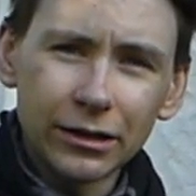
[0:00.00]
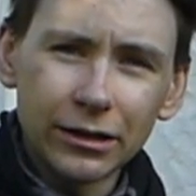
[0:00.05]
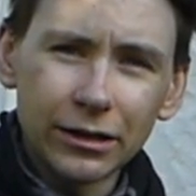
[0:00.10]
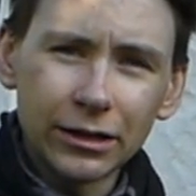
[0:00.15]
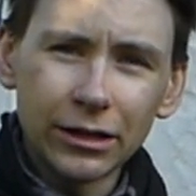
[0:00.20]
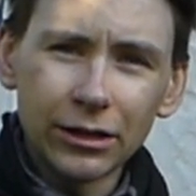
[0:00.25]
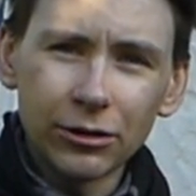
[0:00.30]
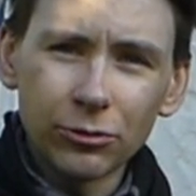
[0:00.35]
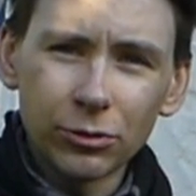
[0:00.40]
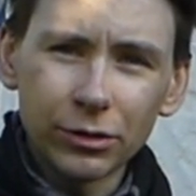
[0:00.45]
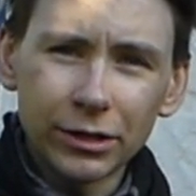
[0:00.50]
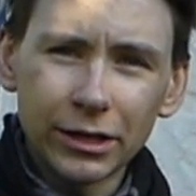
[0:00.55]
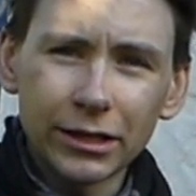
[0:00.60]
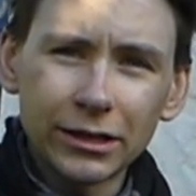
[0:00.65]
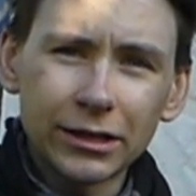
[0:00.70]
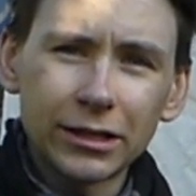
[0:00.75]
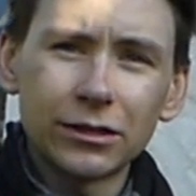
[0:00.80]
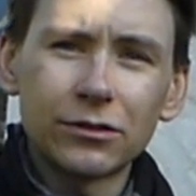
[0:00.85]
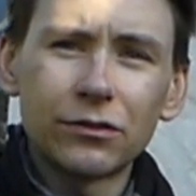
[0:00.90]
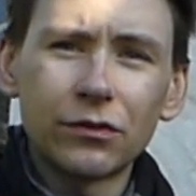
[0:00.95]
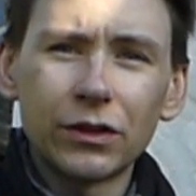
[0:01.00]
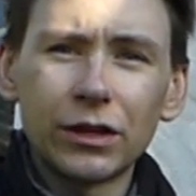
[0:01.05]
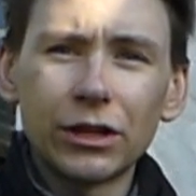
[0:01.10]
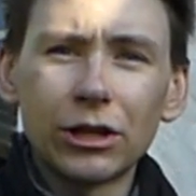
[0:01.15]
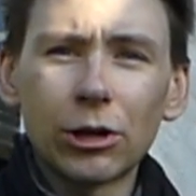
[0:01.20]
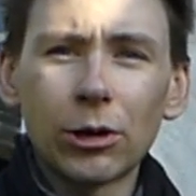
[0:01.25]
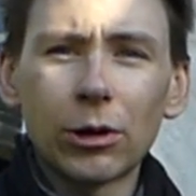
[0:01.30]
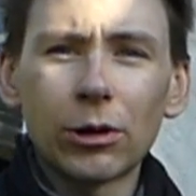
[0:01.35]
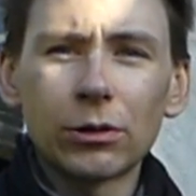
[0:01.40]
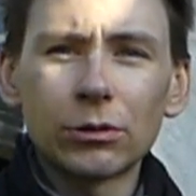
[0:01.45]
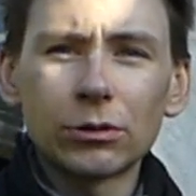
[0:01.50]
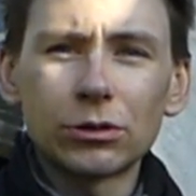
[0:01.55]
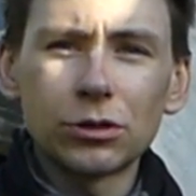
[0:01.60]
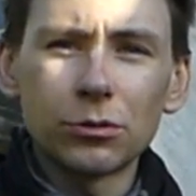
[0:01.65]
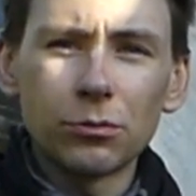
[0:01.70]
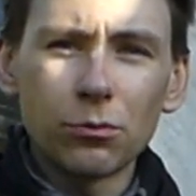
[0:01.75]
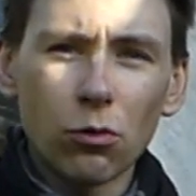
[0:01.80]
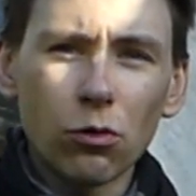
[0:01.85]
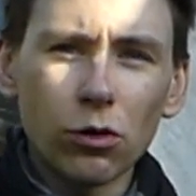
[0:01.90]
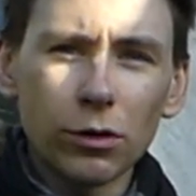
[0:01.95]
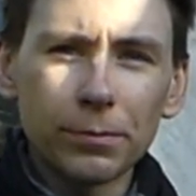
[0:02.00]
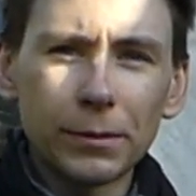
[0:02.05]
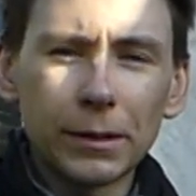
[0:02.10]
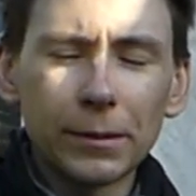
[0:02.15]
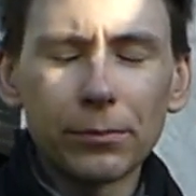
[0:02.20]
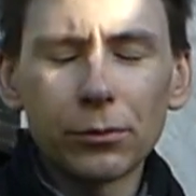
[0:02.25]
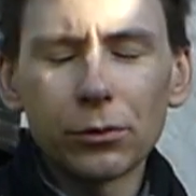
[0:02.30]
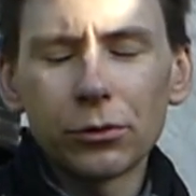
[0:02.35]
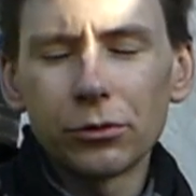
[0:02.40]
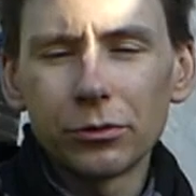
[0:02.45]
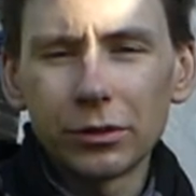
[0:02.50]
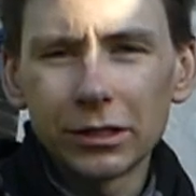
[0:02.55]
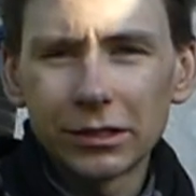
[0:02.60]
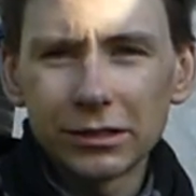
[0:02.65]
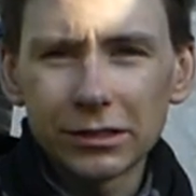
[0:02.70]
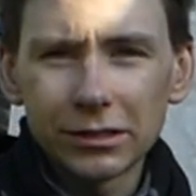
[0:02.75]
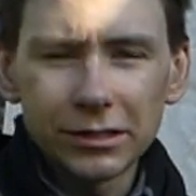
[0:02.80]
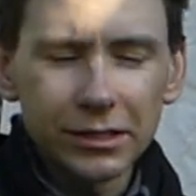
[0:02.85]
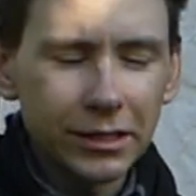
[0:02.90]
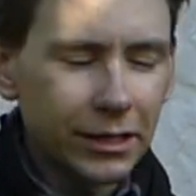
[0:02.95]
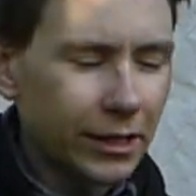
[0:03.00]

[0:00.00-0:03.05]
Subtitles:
it will get this video out to more people who need to see